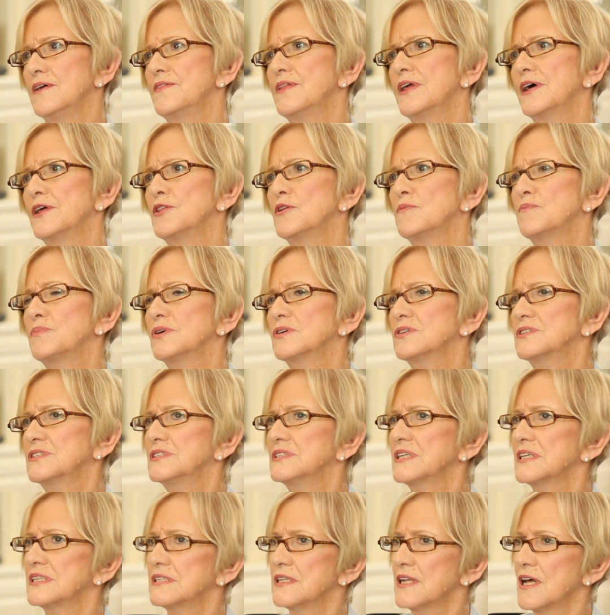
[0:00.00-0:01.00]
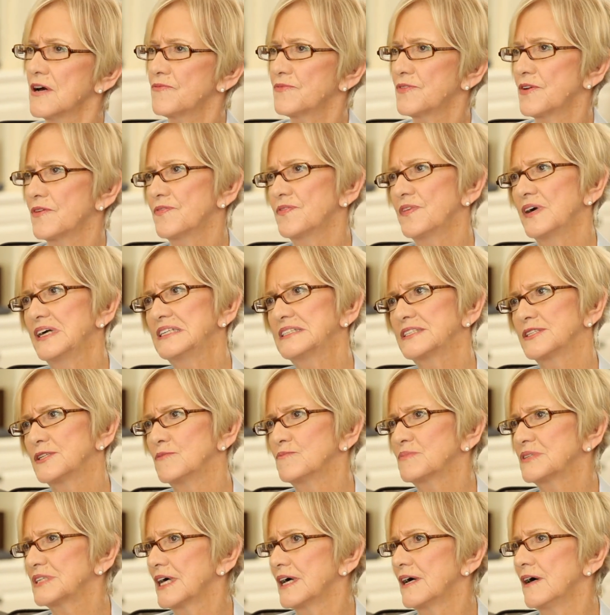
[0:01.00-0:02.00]
then the person is left to face
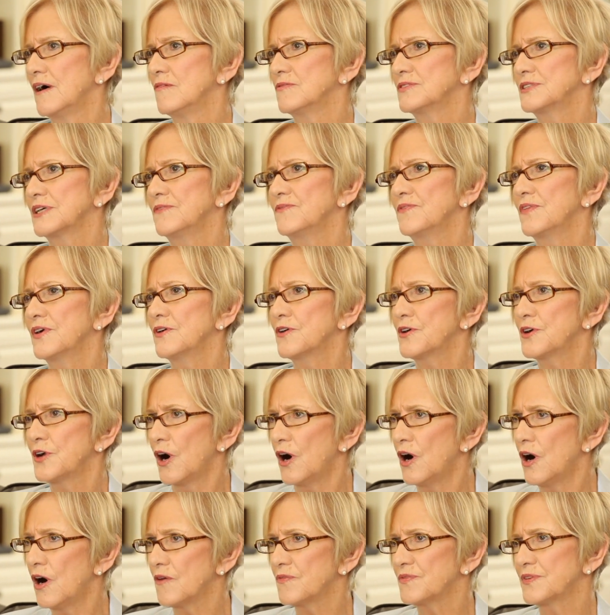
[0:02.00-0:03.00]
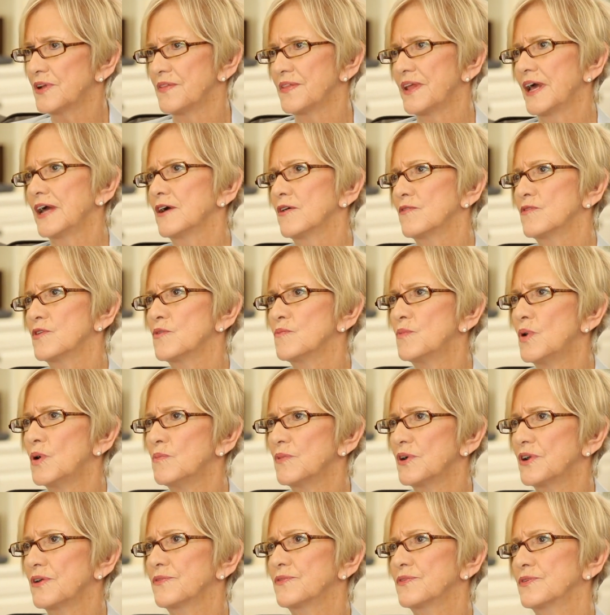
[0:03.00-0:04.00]
themselves, and very often they have their
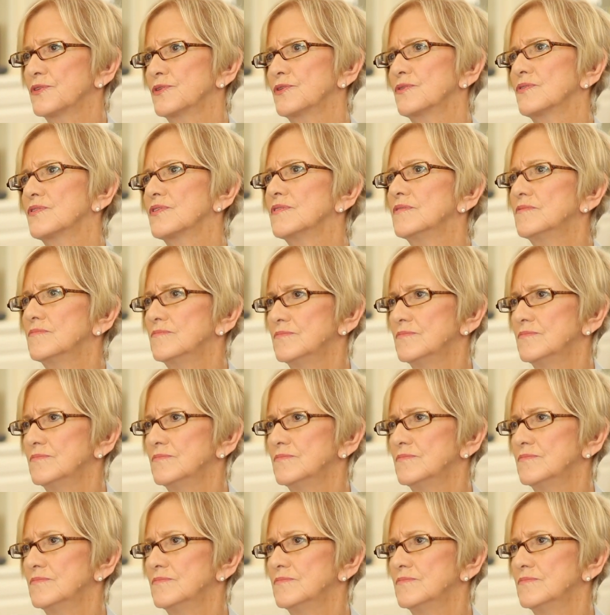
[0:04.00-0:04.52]
moment of truth.